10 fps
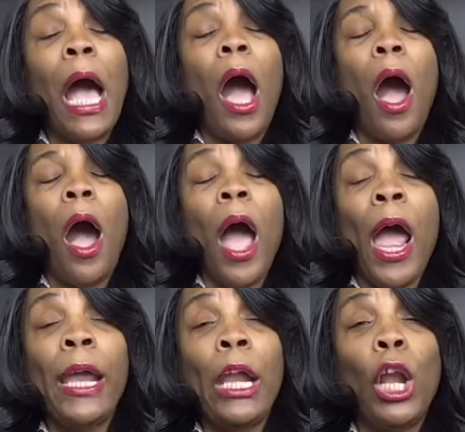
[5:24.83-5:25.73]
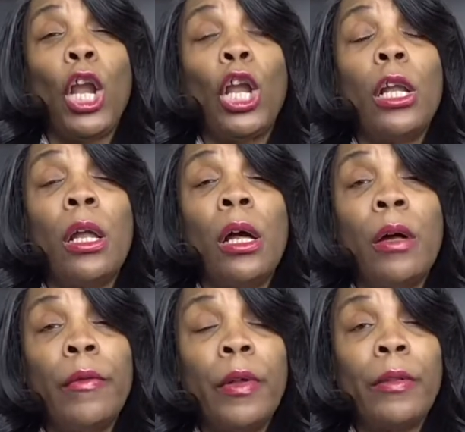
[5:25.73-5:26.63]
I
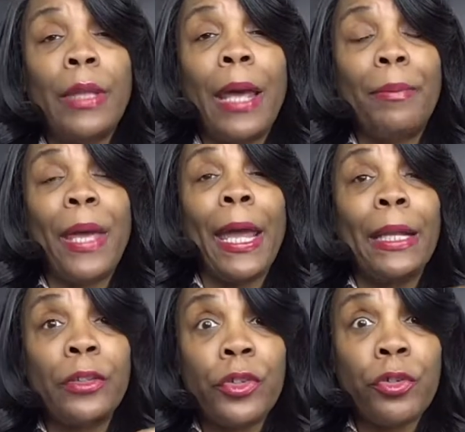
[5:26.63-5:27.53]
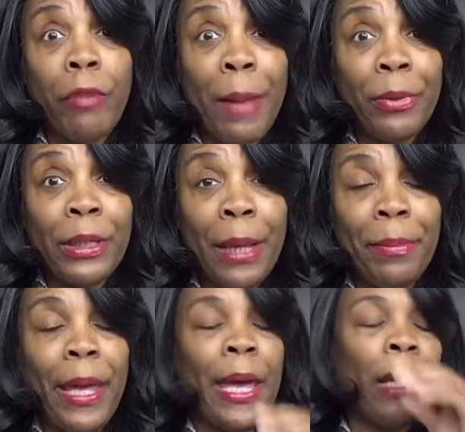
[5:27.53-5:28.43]
love that bag. And the strap on that
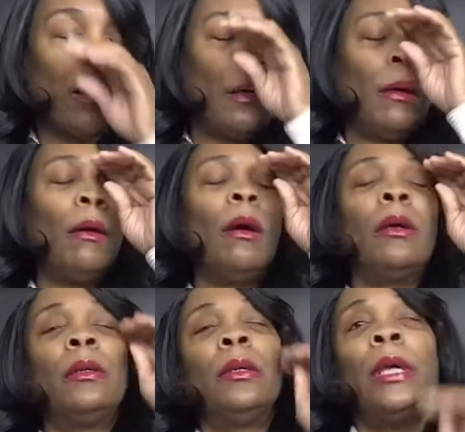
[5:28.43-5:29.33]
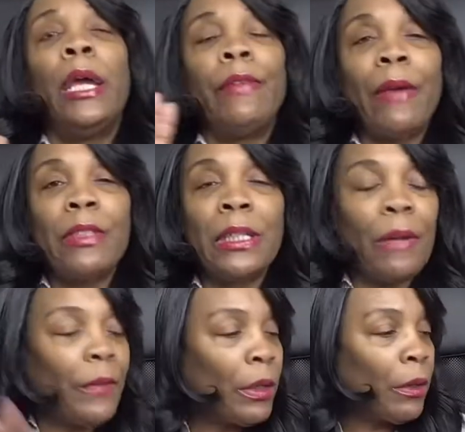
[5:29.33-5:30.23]
bag. Oh, if you haven't seen
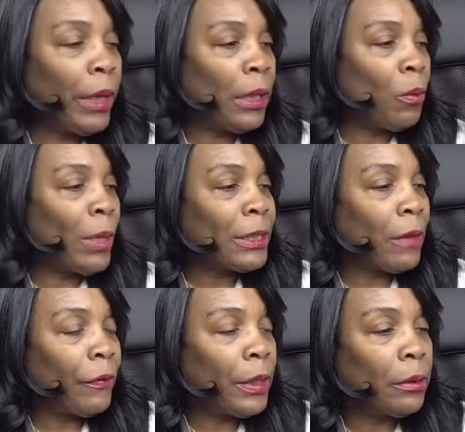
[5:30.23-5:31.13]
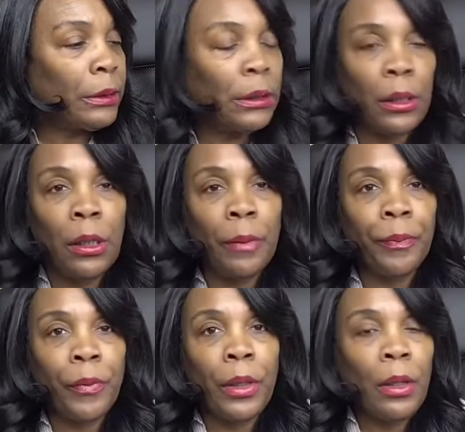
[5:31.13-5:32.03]
that video, go ahead and watch that video. It's
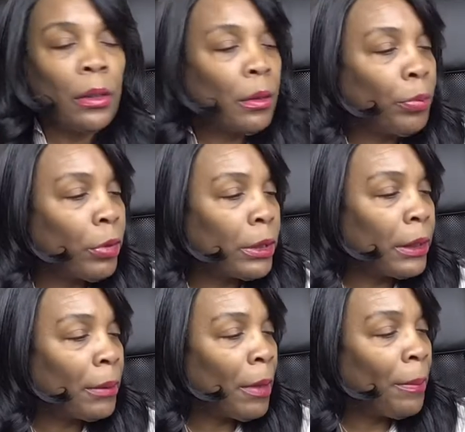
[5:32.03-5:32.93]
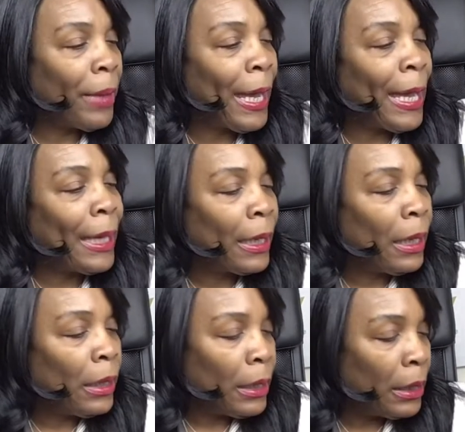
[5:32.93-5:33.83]
the Brooklyn bag.
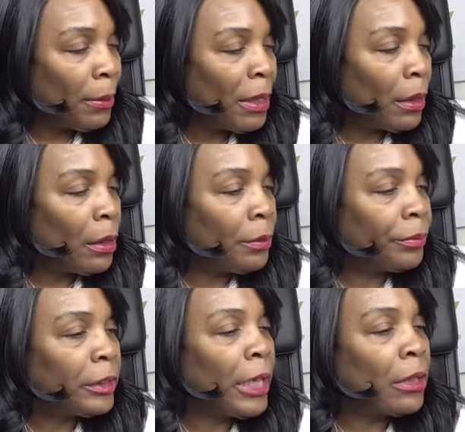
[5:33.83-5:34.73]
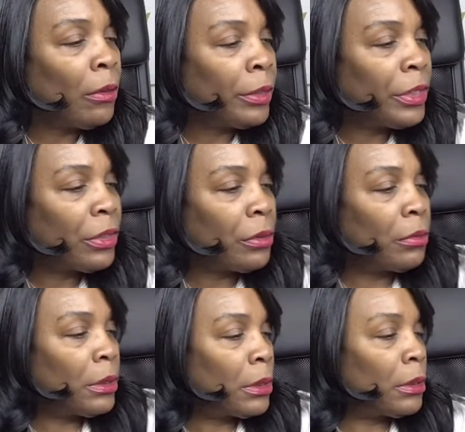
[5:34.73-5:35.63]
And let me take all this
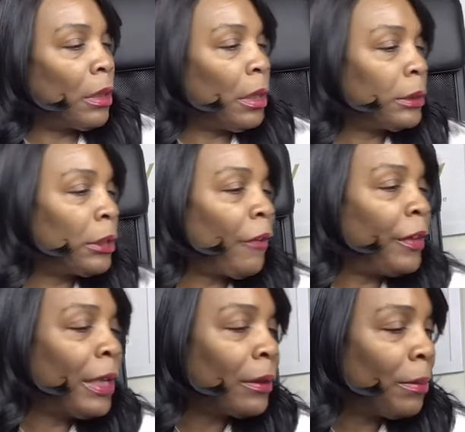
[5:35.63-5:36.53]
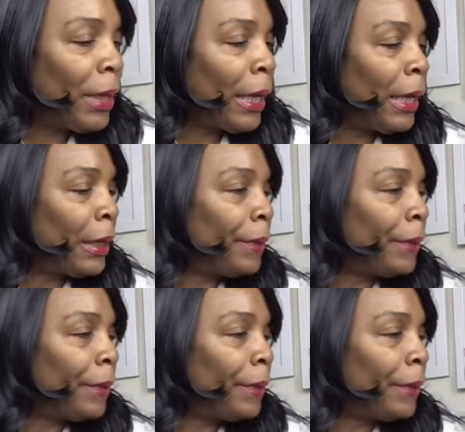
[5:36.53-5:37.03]
stuffing out the bag.